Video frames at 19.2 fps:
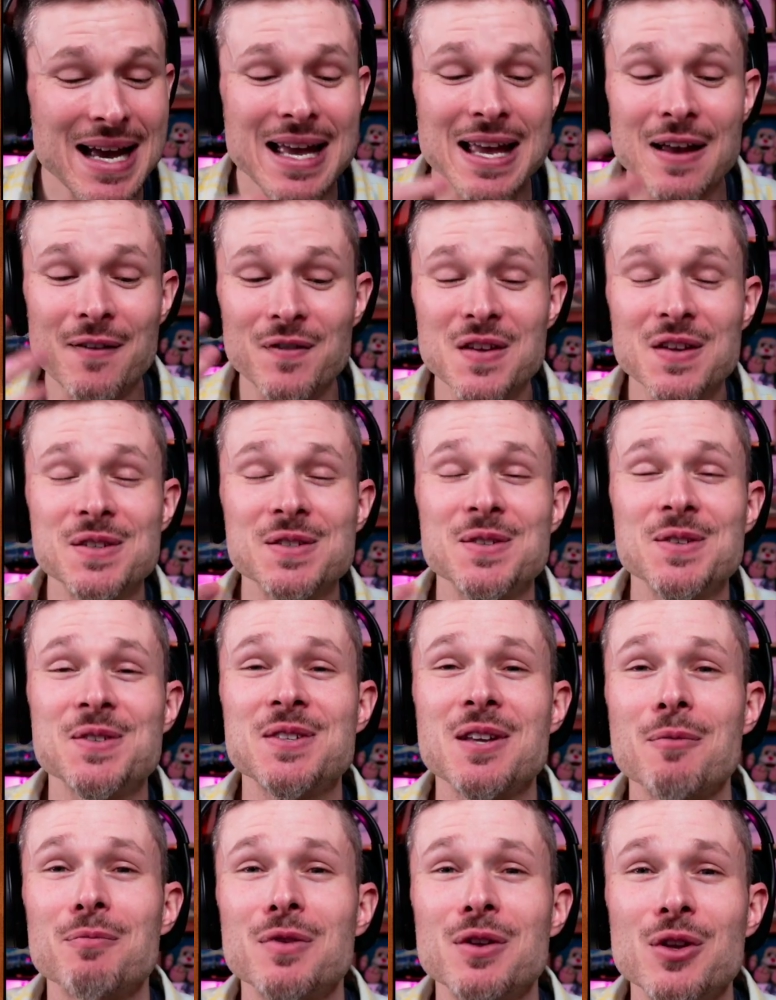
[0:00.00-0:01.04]
If this is
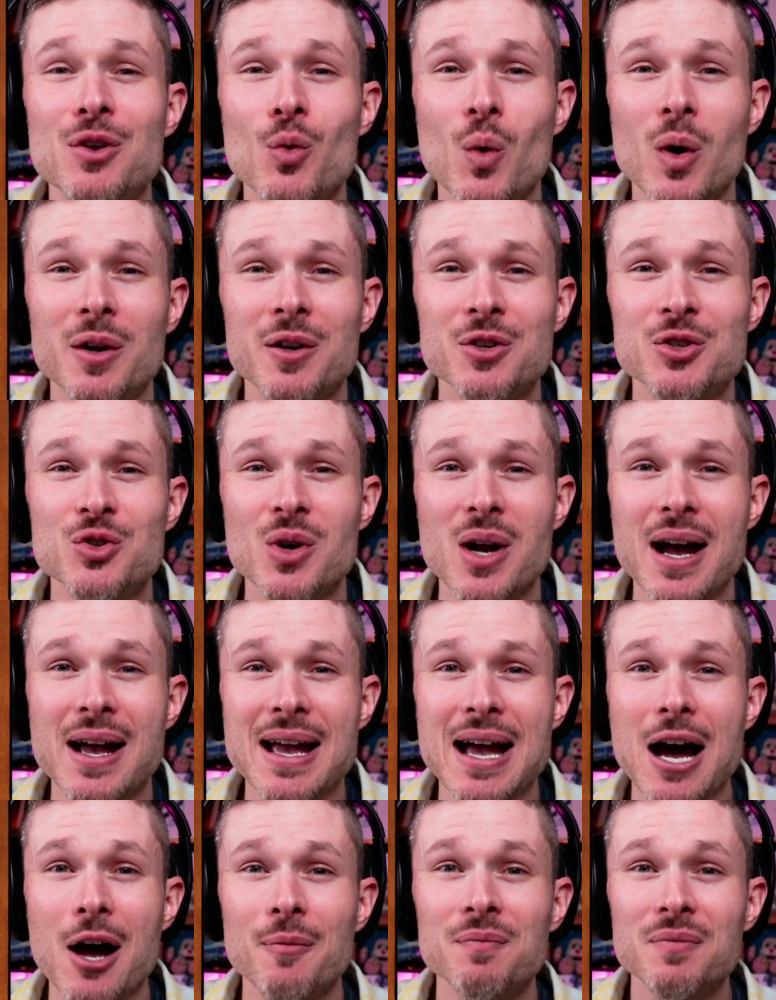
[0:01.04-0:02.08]
something you want to try
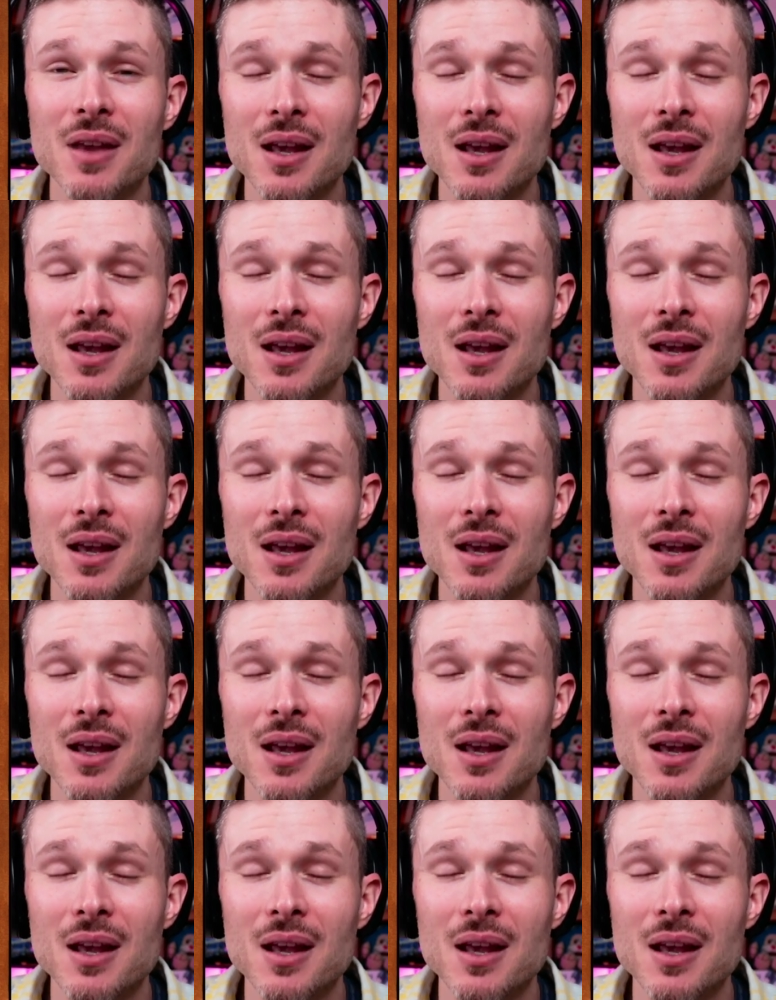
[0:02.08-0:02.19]
out.